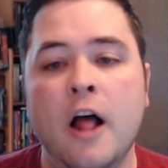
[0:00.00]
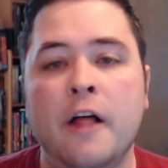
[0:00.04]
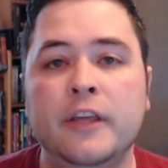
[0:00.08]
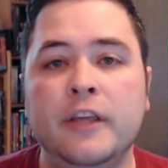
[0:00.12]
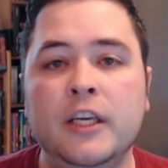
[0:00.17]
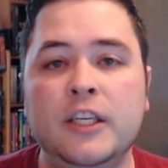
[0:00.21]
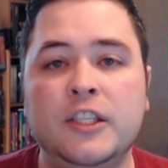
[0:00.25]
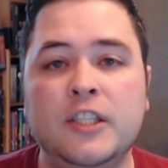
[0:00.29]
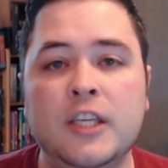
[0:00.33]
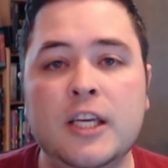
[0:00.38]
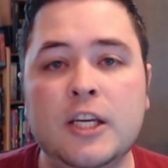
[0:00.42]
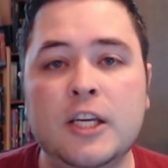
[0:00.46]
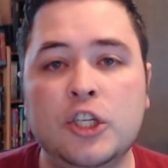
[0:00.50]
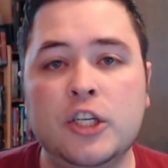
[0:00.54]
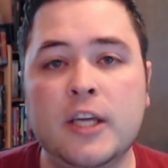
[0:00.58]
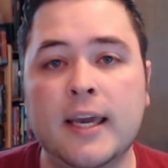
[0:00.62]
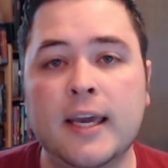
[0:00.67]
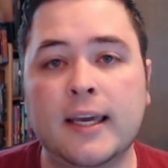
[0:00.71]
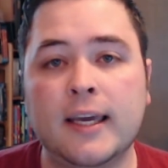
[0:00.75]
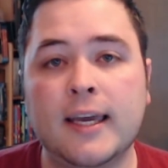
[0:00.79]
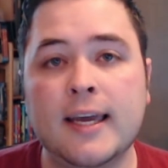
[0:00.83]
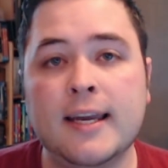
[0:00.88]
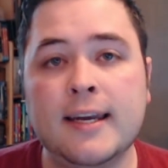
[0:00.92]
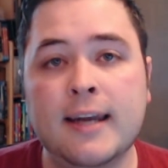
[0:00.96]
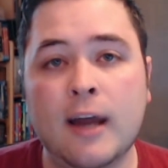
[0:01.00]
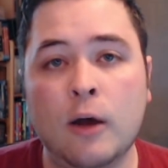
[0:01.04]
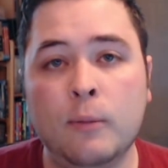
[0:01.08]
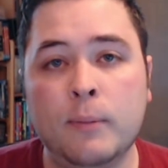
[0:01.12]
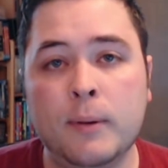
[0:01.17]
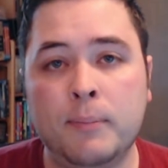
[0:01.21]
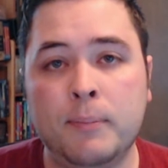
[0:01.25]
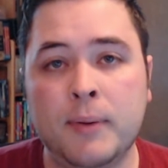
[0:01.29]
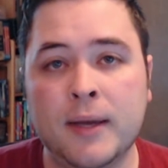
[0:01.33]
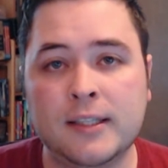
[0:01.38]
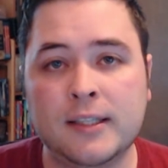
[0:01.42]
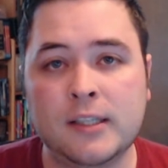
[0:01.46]
The Siege Tank can now
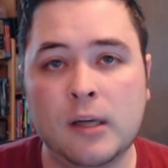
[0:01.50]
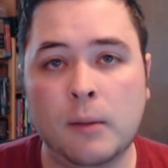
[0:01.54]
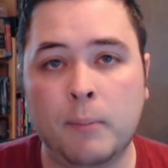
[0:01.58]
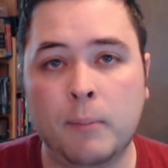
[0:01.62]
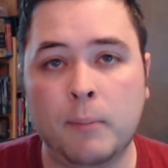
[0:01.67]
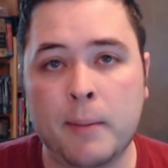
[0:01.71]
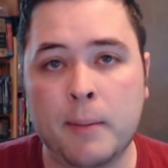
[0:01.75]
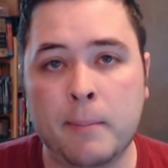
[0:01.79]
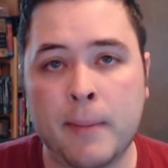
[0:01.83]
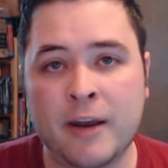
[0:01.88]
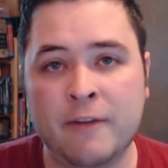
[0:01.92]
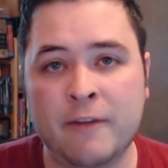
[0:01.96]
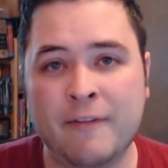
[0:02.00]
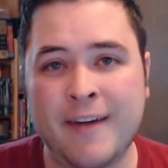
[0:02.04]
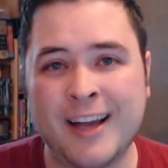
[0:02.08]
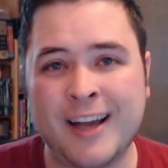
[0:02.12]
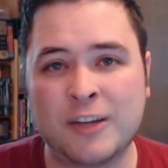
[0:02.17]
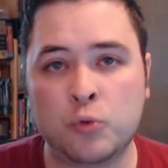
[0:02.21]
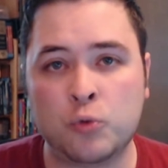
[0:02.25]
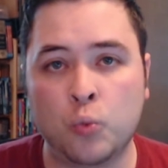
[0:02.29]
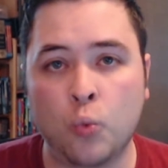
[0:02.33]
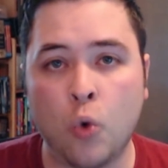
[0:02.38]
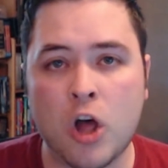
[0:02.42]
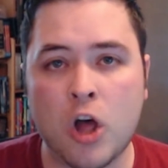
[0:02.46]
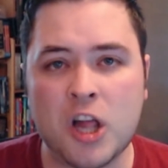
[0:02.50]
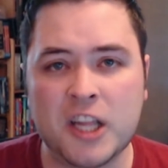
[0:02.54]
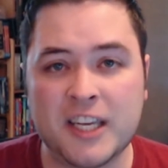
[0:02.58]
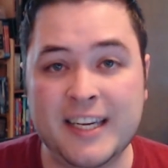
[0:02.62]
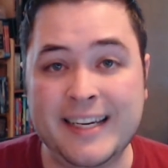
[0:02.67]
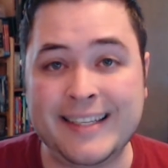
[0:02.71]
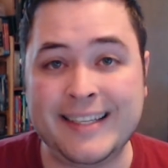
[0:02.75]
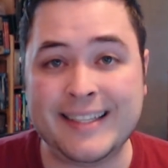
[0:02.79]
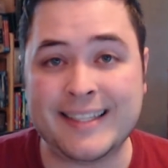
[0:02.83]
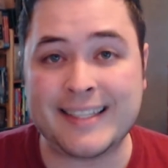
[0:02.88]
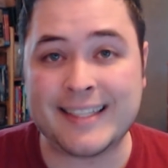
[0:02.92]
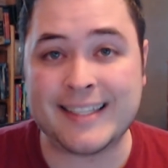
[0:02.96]
be picked up by Medivacs while
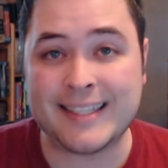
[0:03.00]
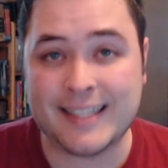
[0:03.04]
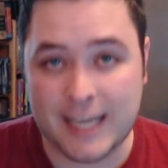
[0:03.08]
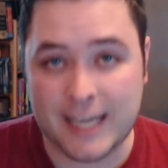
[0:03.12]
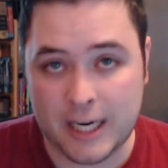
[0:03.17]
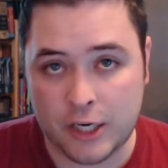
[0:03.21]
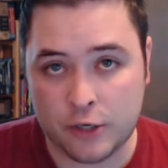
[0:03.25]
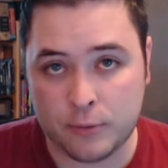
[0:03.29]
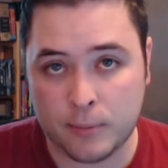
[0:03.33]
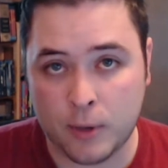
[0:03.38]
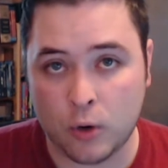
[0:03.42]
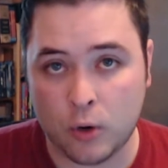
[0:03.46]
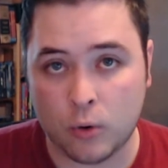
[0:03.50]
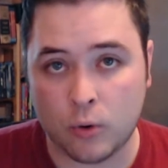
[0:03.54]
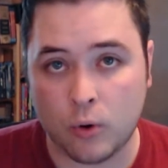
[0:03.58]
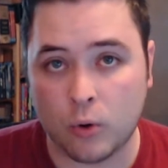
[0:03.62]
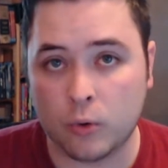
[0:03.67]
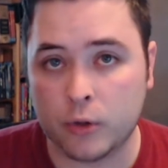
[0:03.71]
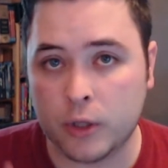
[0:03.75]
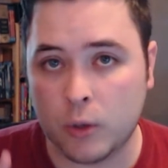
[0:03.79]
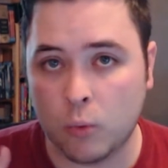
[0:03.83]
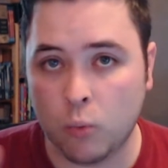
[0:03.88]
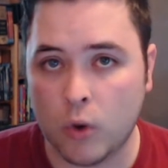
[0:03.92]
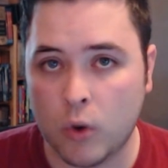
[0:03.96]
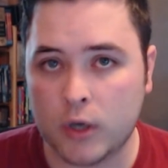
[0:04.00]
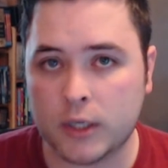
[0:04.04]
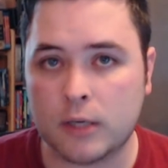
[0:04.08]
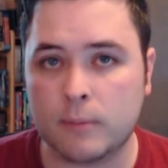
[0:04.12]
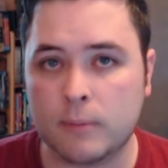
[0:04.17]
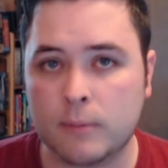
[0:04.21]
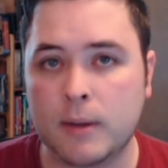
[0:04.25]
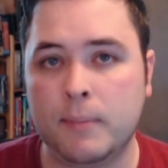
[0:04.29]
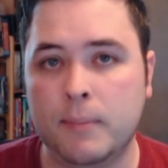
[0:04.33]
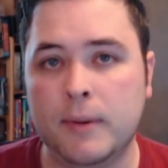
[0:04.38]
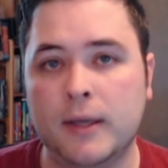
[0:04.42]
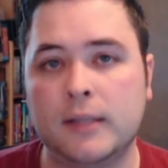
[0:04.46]
in siege mode. Only one
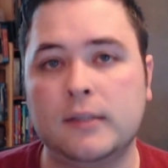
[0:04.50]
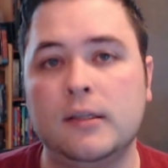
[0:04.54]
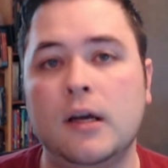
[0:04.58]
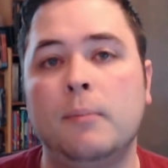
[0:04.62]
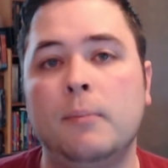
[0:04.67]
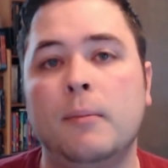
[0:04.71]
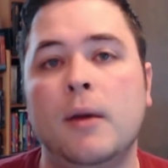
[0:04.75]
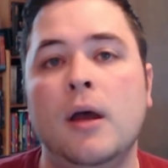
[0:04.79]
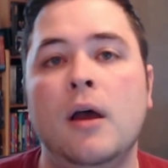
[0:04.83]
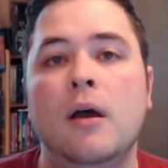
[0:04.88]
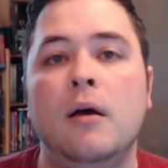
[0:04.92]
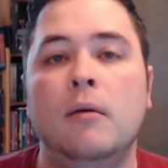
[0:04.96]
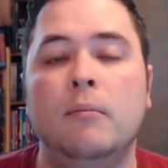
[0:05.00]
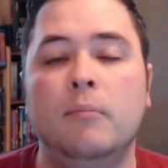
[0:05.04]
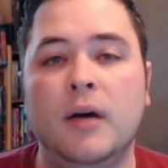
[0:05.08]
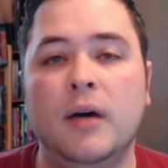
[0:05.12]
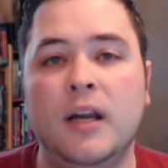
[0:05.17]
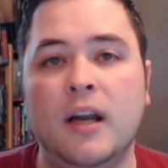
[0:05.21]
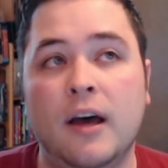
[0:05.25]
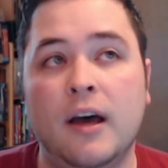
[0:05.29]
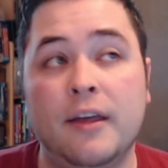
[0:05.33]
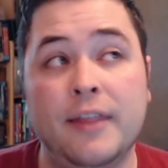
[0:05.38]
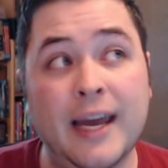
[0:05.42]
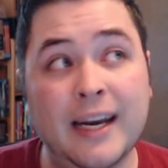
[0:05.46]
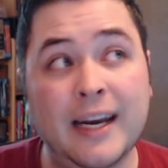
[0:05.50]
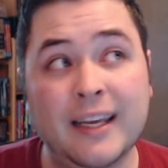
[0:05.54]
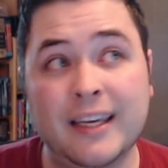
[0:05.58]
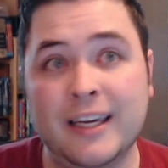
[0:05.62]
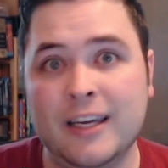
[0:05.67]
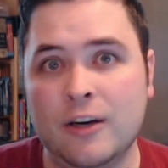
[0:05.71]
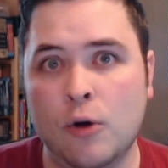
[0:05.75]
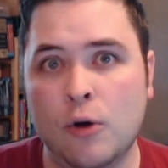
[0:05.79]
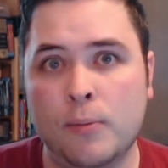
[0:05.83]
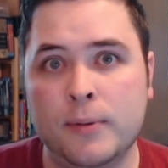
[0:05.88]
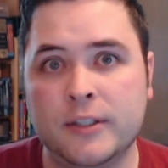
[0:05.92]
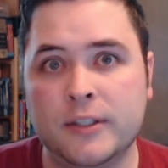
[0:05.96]
can be picked up, but that
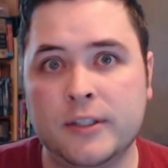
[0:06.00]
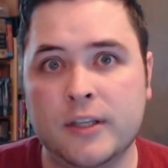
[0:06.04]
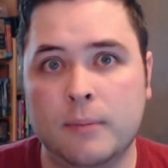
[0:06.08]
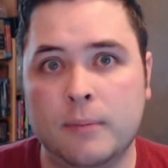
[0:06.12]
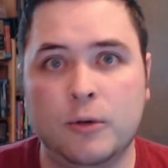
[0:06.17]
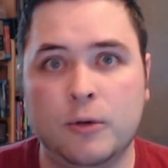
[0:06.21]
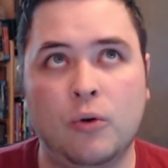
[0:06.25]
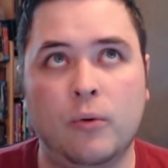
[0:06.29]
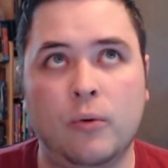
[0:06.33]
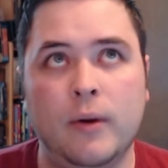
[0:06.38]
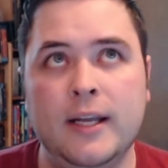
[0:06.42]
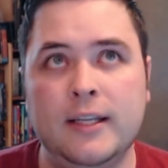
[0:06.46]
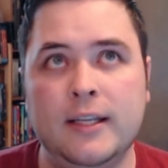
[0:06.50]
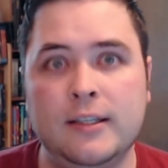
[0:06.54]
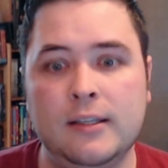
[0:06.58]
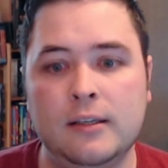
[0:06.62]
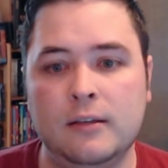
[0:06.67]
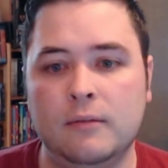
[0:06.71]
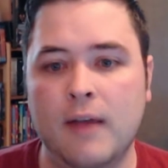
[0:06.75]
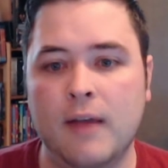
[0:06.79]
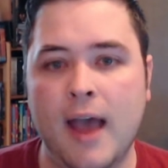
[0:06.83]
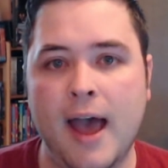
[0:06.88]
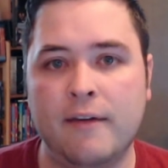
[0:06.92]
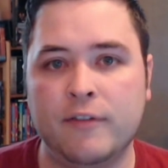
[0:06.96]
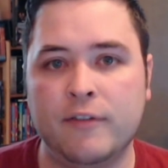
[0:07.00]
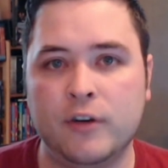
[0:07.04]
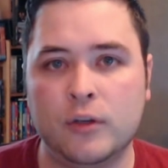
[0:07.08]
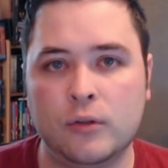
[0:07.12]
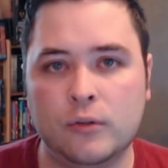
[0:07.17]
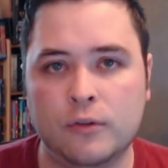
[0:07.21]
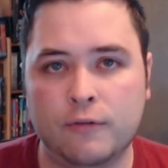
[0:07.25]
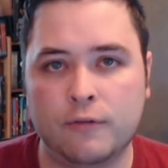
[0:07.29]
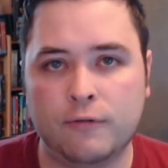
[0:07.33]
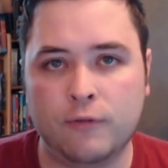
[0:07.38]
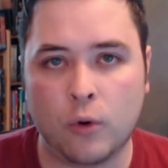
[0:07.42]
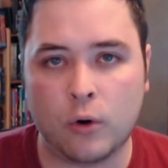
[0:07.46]
again opens up crazy
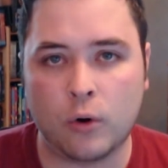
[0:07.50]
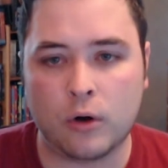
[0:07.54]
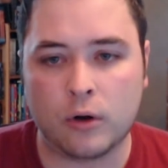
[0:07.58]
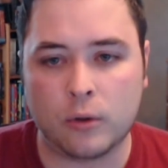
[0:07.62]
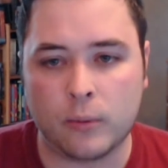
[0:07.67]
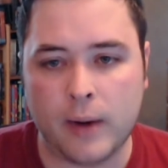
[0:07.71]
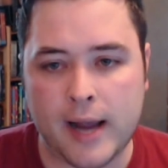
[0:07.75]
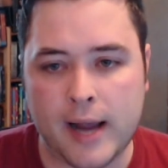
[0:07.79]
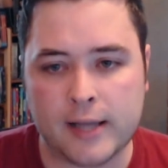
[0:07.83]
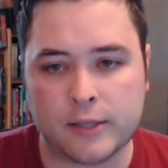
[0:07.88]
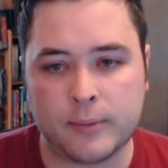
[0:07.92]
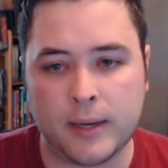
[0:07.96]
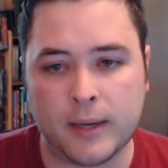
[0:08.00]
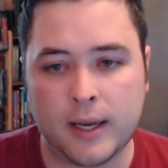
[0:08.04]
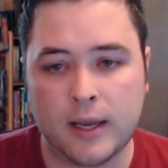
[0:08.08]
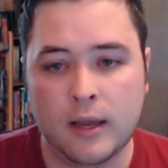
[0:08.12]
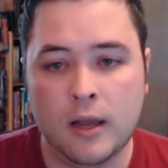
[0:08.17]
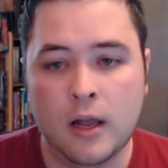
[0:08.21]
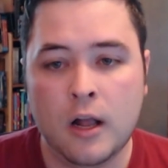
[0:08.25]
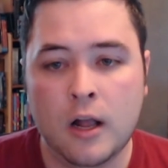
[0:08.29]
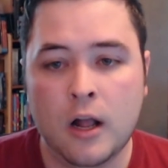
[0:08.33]
avenues for harassment.